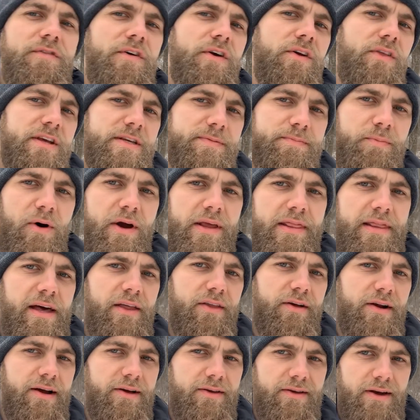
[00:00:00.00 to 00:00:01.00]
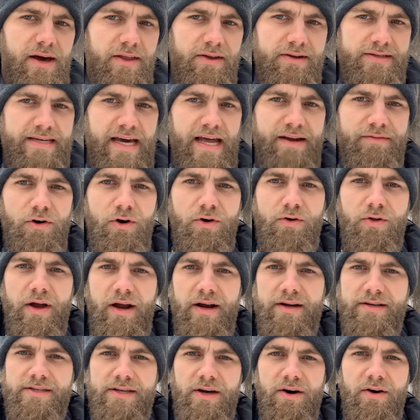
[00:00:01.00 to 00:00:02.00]
furthest point on the other side of Eau
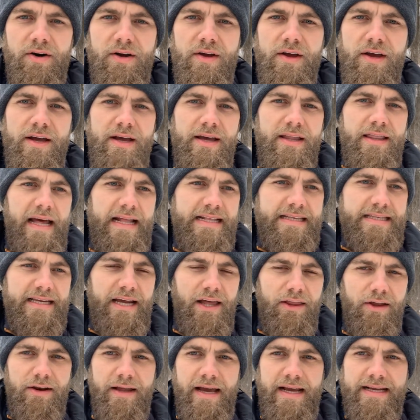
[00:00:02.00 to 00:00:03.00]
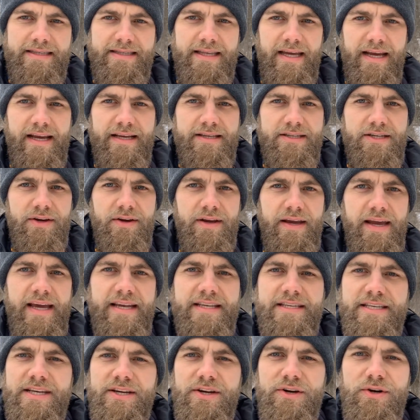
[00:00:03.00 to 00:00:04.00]
Claire. So that's another nice thing, is you can
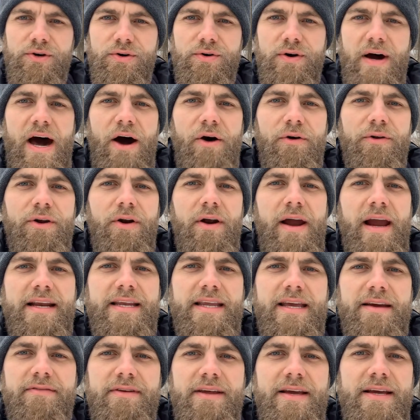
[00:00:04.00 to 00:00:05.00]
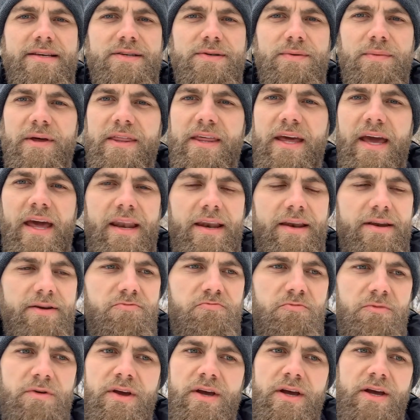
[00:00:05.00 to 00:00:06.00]
get to outdoor activities within
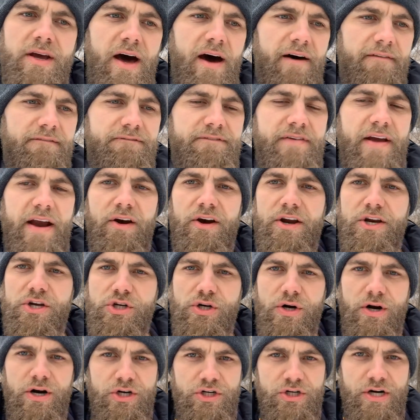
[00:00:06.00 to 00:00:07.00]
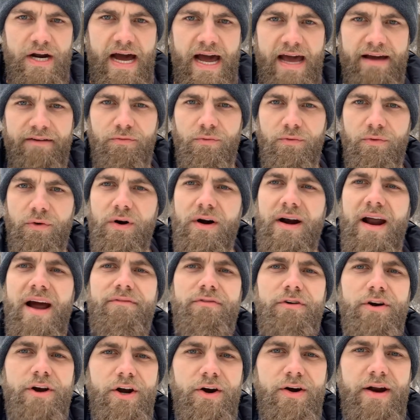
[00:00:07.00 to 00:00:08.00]
a very short drive
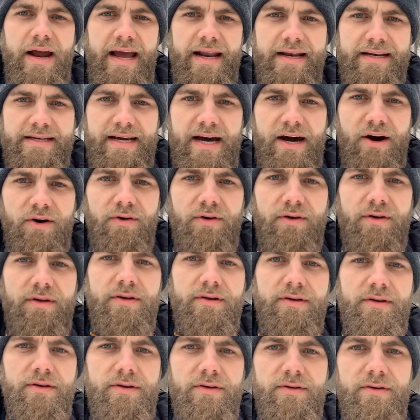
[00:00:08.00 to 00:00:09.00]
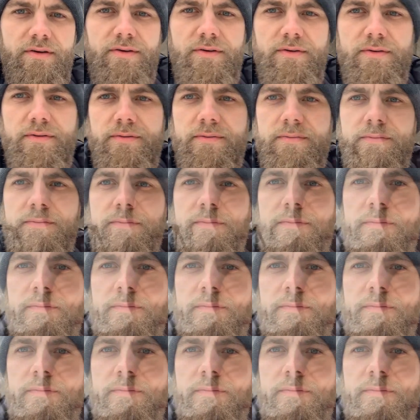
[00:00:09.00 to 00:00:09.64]
wherever you're at in town. The